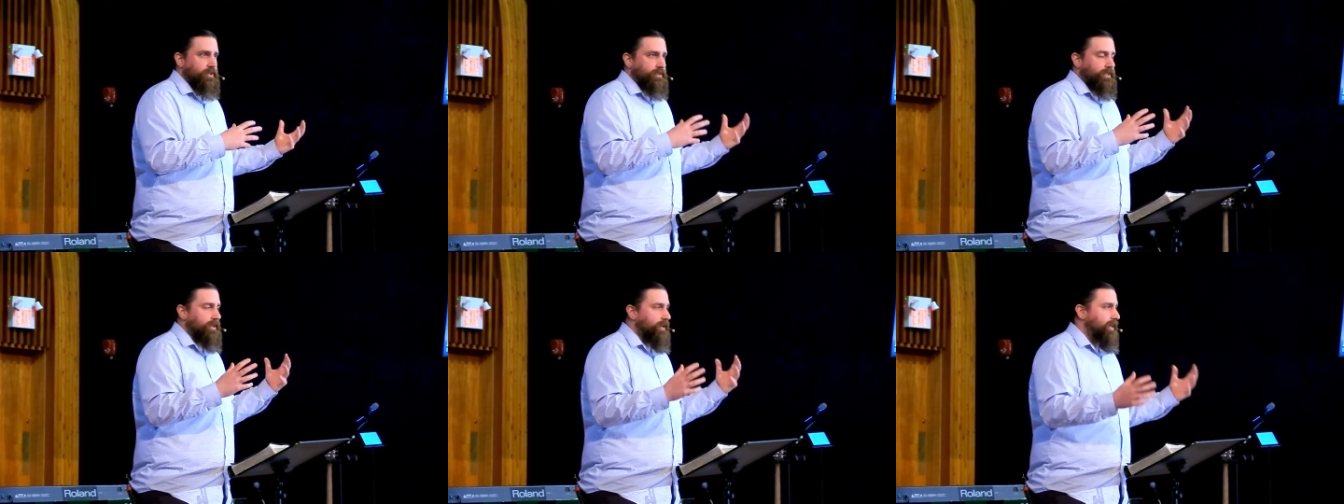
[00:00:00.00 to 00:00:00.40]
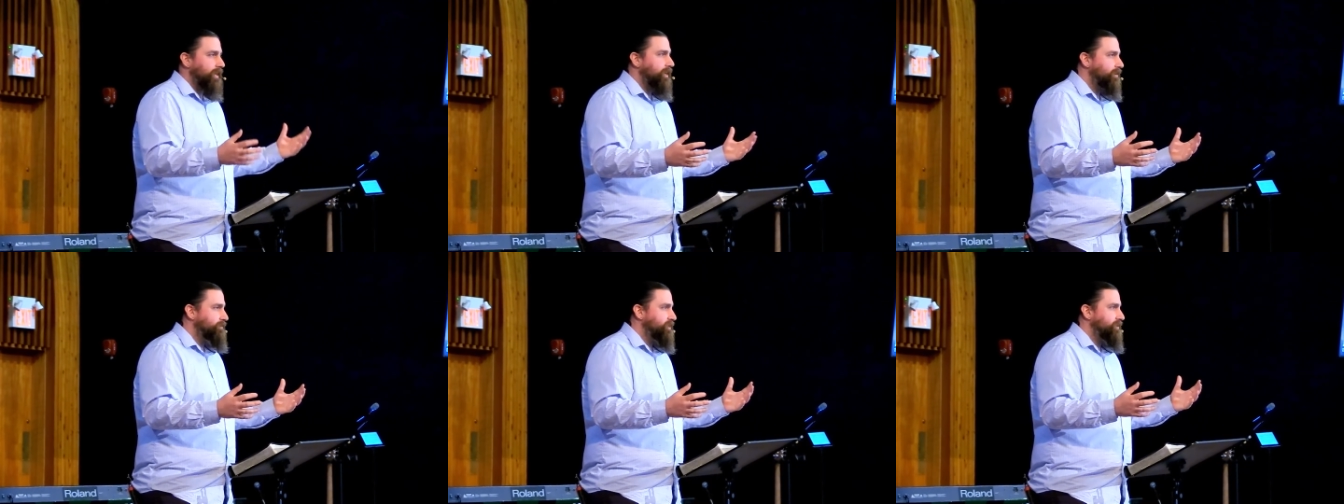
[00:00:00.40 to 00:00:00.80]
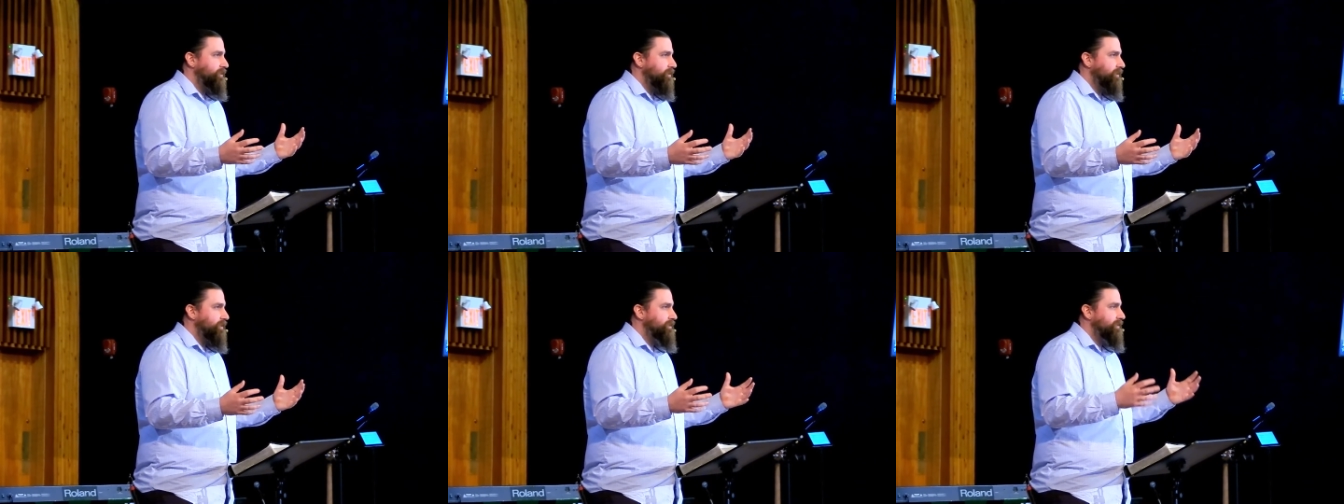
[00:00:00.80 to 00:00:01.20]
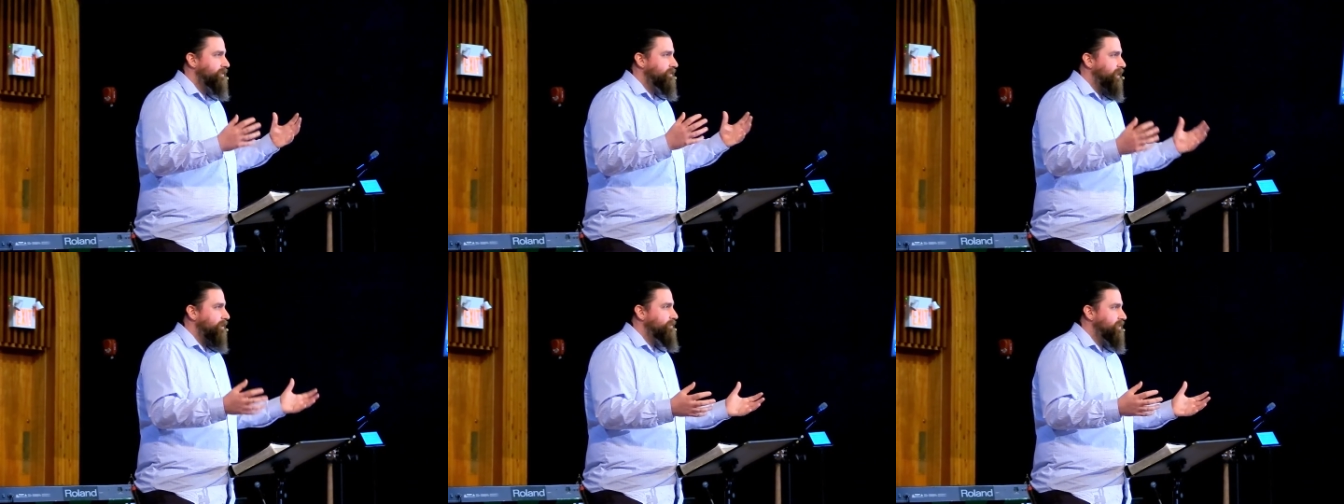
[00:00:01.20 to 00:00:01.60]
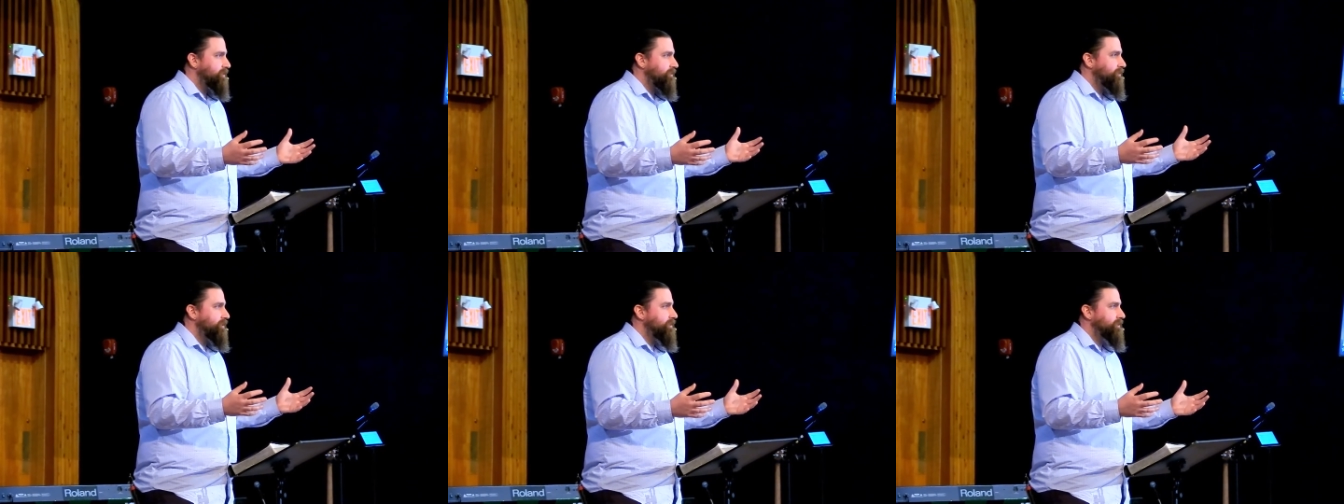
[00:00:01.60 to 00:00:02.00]
the I Am series, the statements
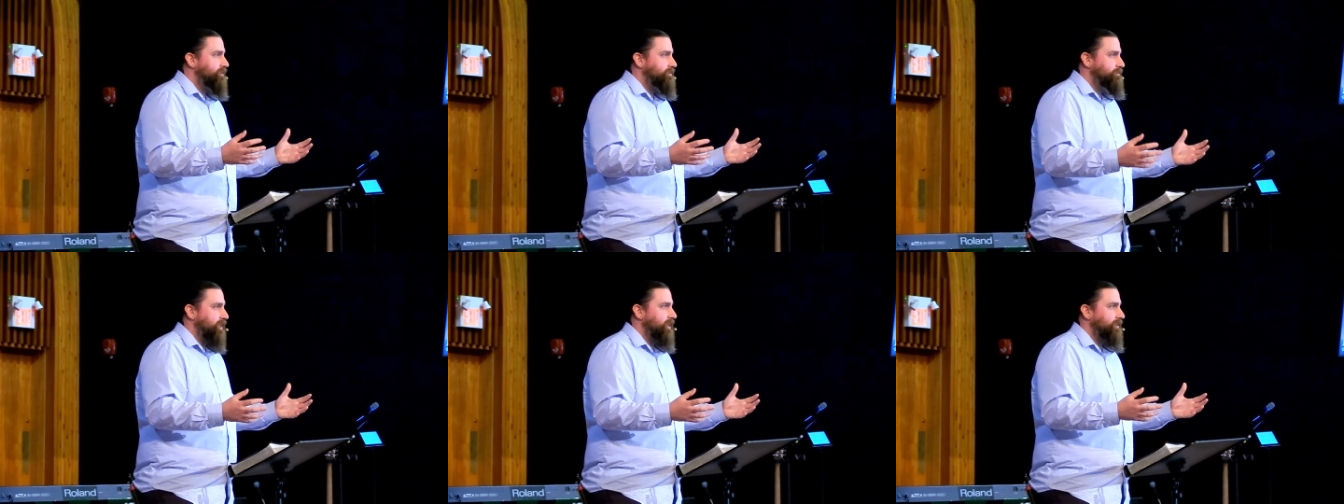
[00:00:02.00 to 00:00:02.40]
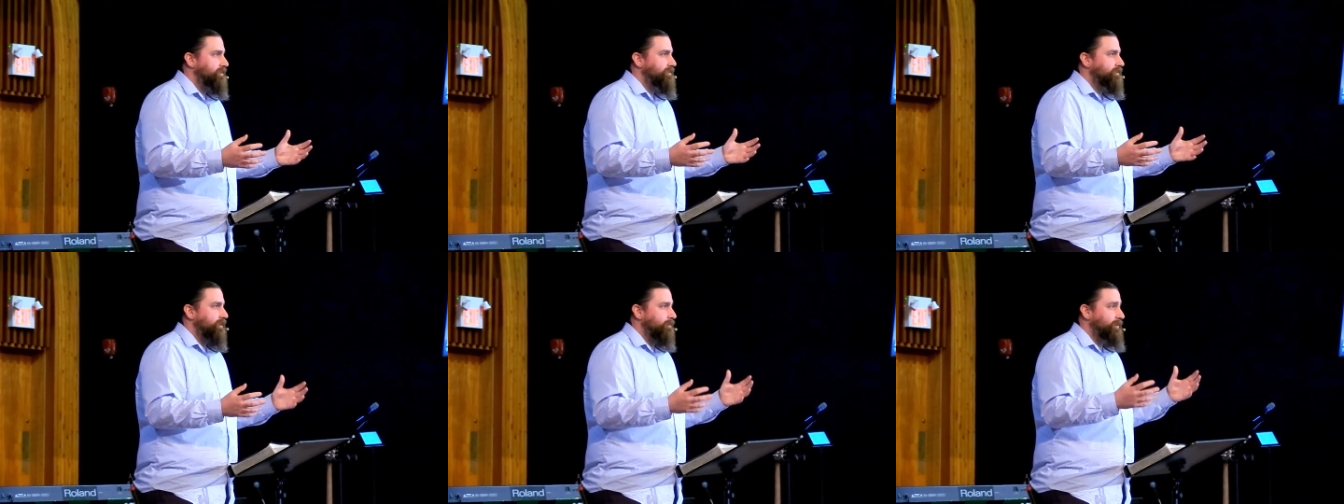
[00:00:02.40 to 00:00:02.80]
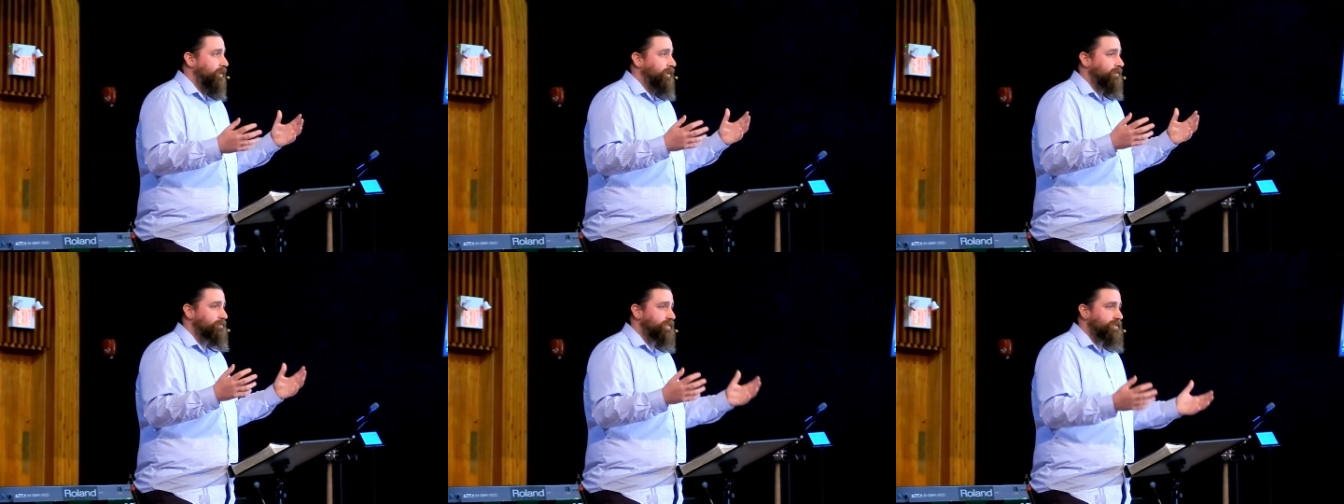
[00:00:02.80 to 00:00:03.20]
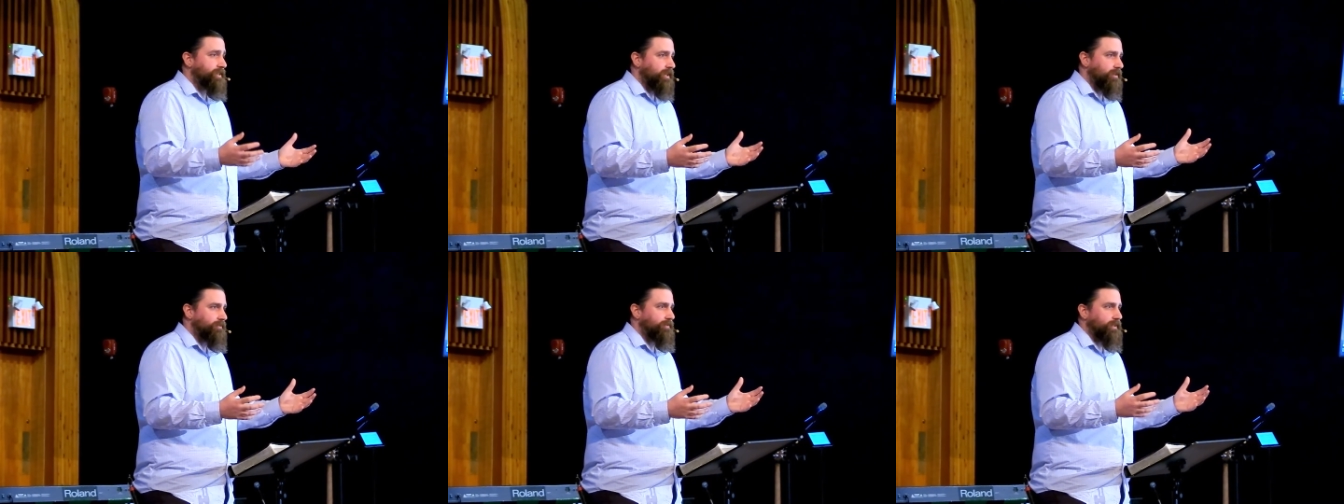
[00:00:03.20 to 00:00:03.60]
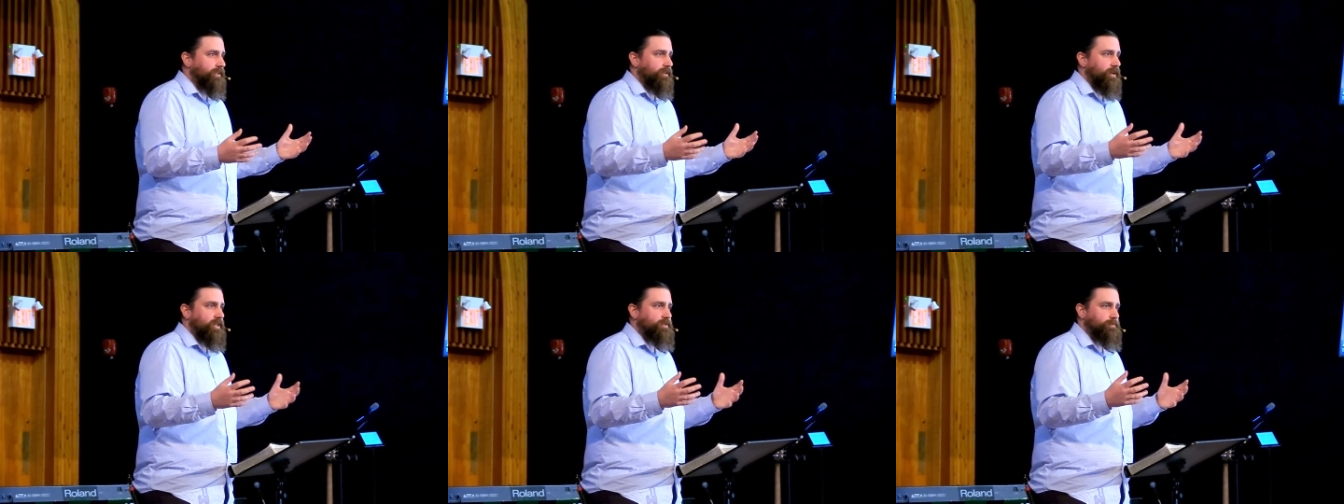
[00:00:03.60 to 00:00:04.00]
that Jesus makes about himself in the
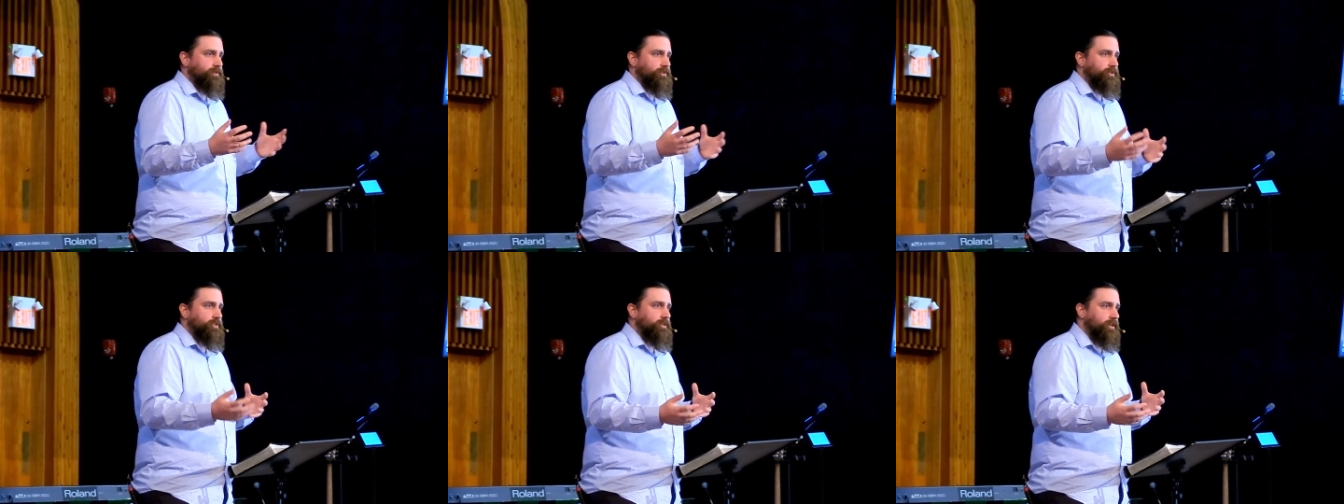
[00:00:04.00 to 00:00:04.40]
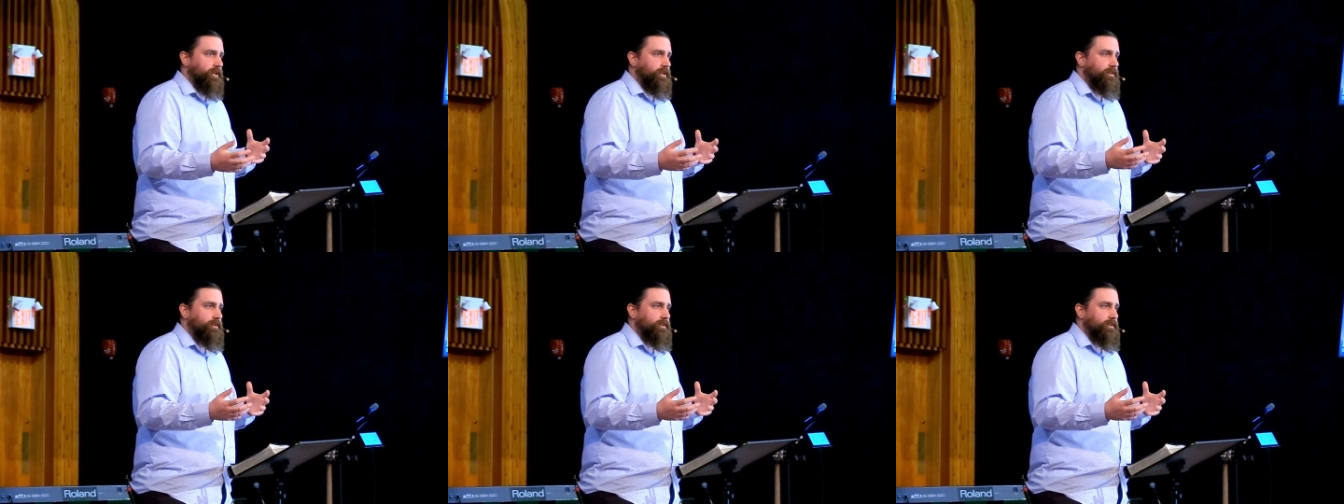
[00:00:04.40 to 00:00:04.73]
Gospel of John,